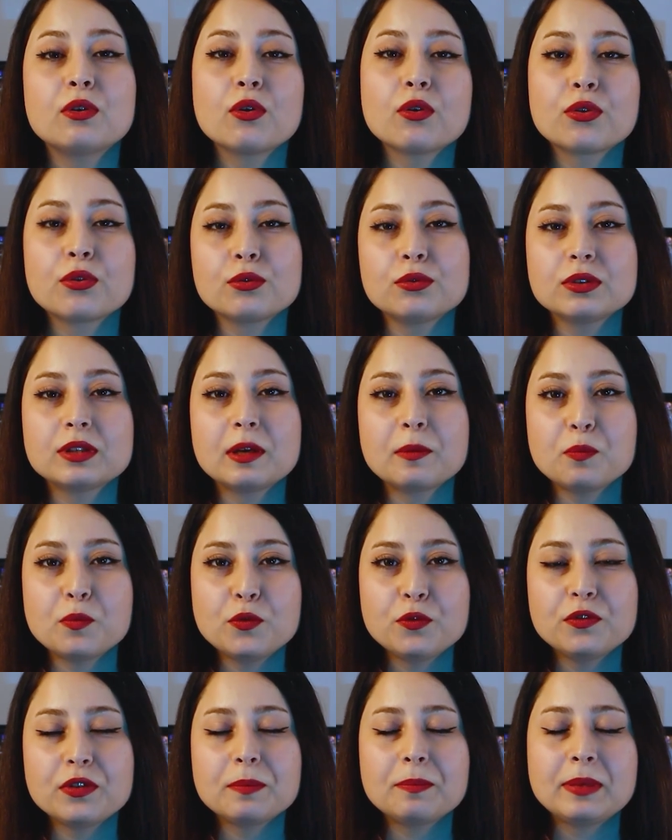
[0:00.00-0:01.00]
go through the
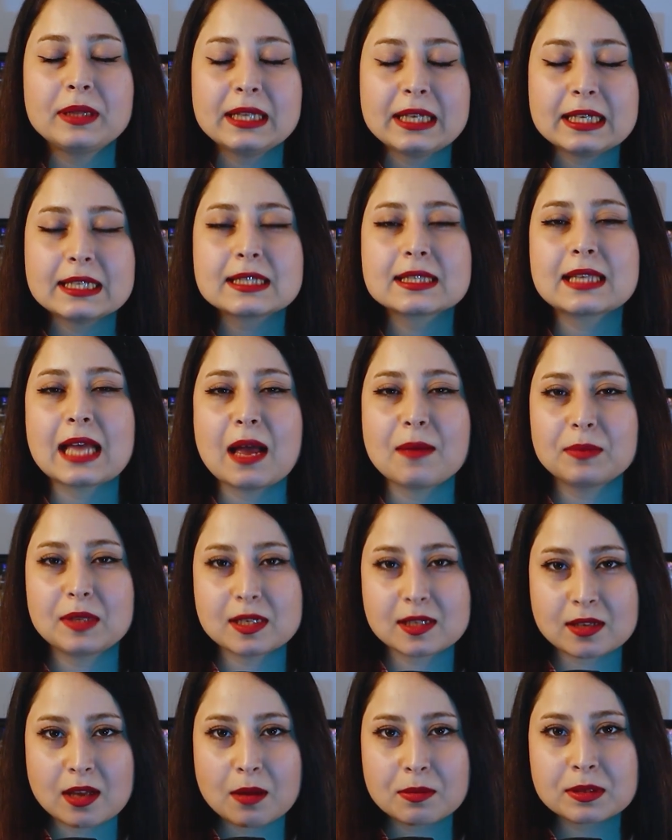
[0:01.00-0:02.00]
movie, please tap the
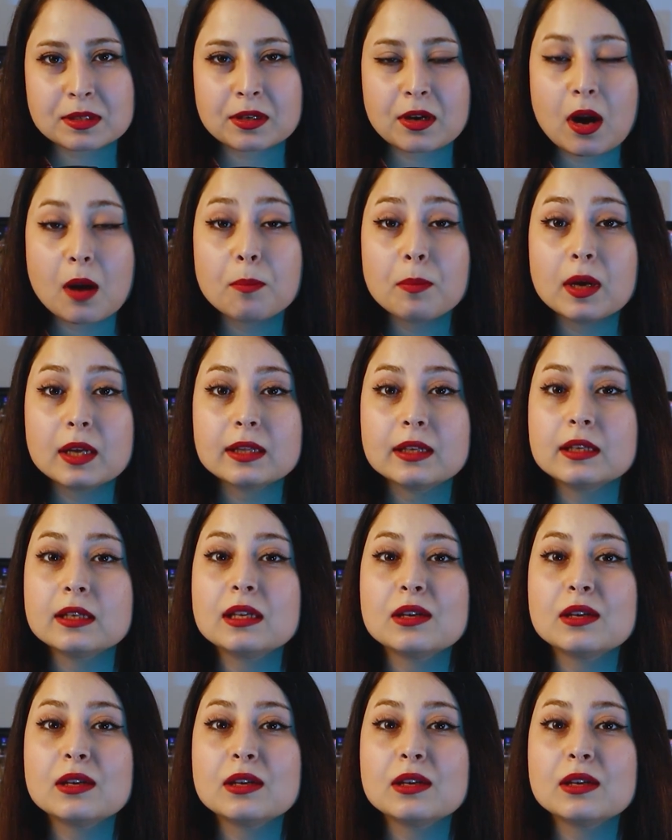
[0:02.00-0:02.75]
subscribe button